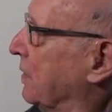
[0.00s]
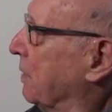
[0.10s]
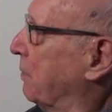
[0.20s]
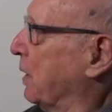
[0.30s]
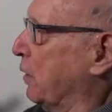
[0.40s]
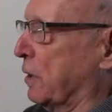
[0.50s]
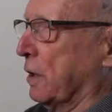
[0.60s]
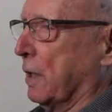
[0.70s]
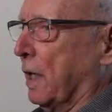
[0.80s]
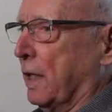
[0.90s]
So if we look
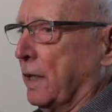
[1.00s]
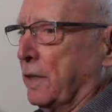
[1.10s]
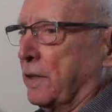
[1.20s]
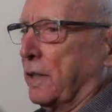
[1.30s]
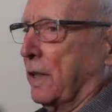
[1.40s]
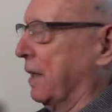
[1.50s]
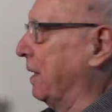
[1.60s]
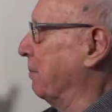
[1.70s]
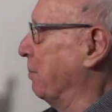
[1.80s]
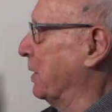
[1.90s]
at that, he's
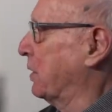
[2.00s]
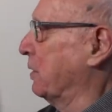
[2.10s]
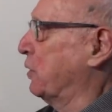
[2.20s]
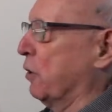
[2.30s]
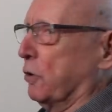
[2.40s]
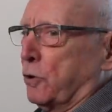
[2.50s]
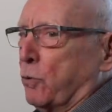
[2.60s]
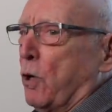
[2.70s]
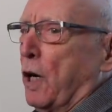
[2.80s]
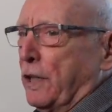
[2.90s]
missed the shot
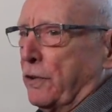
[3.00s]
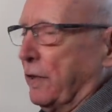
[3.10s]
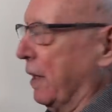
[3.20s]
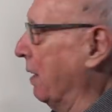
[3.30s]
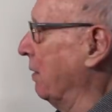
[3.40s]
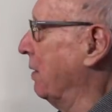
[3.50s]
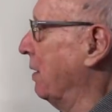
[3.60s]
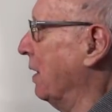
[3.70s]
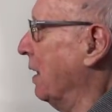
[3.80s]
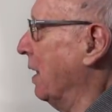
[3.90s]
twice now.
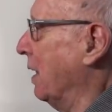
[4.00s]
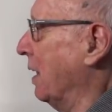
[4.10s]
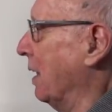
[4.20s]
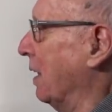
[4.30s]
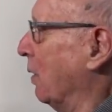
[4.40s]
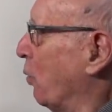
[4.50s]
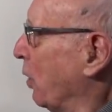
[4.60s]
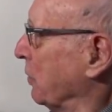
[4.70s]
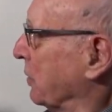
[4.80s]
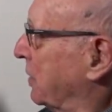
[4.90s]

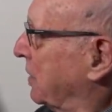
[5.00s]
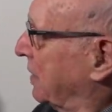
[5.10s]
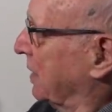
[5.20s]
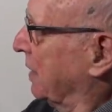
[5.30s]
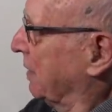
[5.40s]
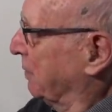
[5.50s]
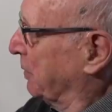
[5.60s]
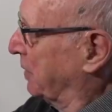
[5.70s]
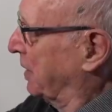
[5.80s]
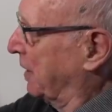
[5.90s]
Once he
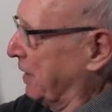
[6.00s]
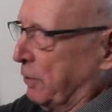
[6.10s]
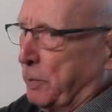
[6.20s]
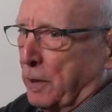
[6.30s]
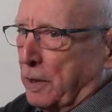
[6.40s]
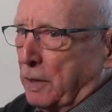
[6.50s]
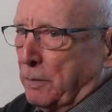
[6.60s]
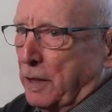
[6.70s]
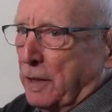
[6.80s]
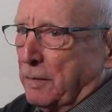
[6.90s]
was digging up a little
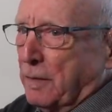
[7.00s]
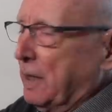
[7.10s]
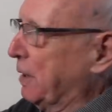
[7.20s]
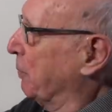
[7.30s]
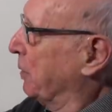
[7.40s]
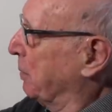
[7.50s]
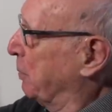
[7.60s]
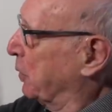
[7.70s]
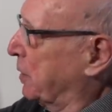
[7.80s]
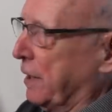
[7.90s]
bit with the
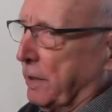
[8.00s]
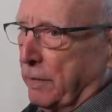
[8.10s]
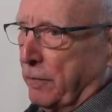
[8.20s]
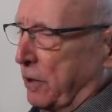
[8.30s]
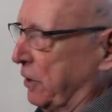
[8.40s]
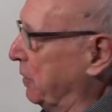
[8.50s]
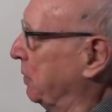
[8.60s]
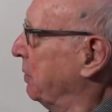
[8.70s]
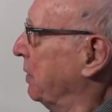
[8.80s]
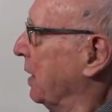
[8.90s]
butt end of the
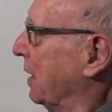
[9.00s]
cue.